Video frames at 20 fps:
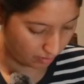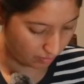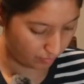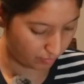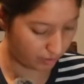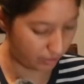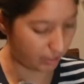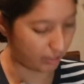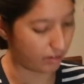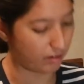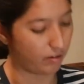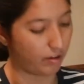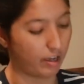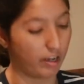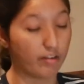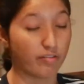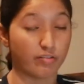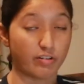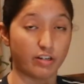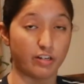But yeah, no,
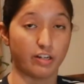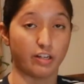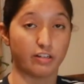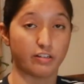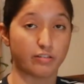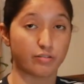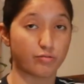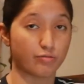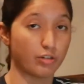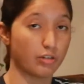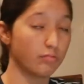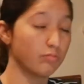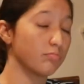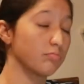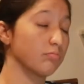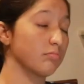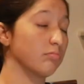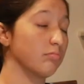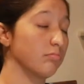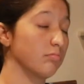I really like this red.
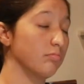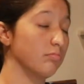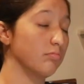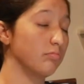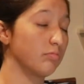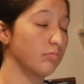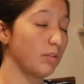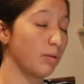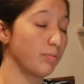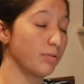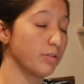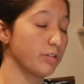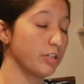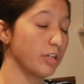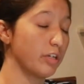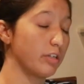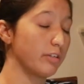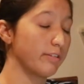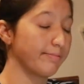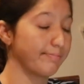
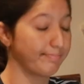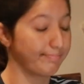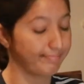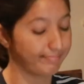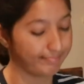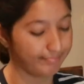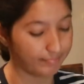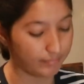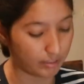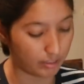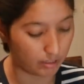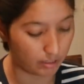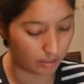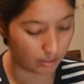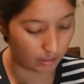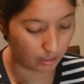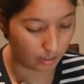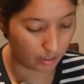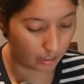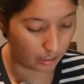Appreciate
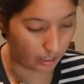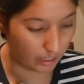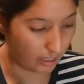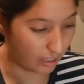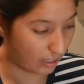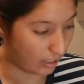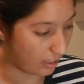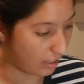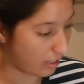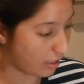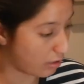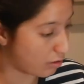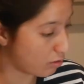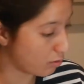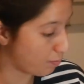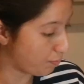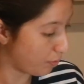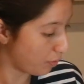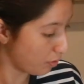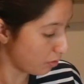it. And it's
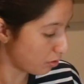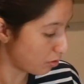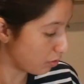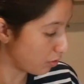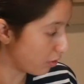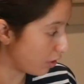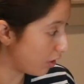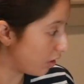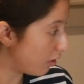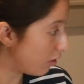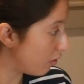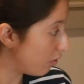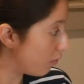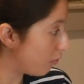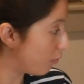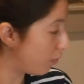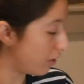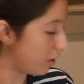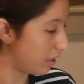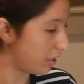supposed to be
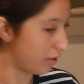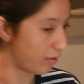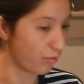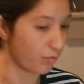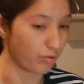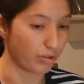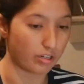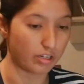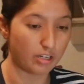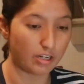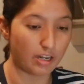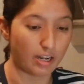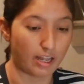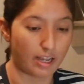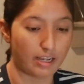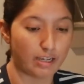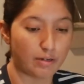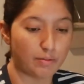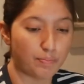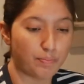with a really
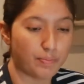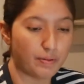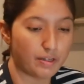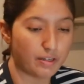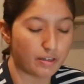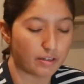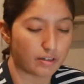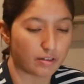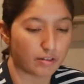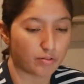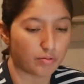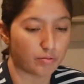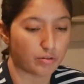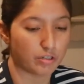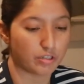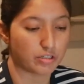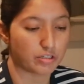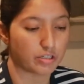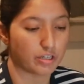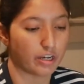light pink,
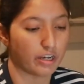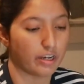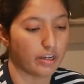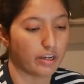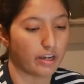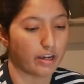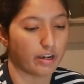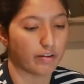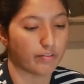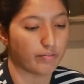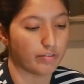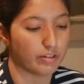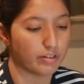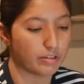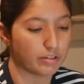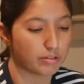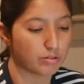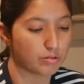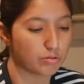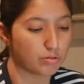which I have it
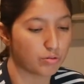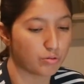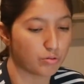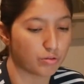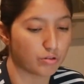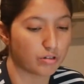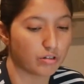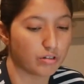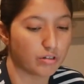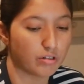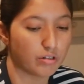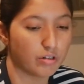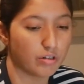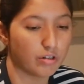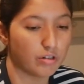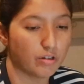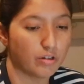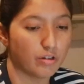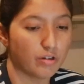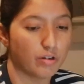stored
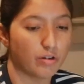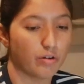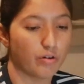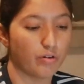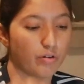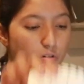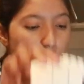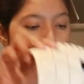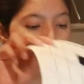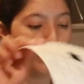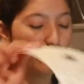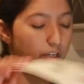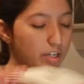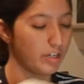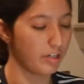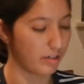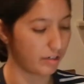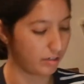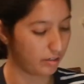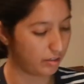over
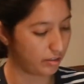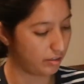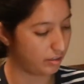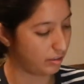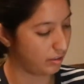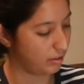here.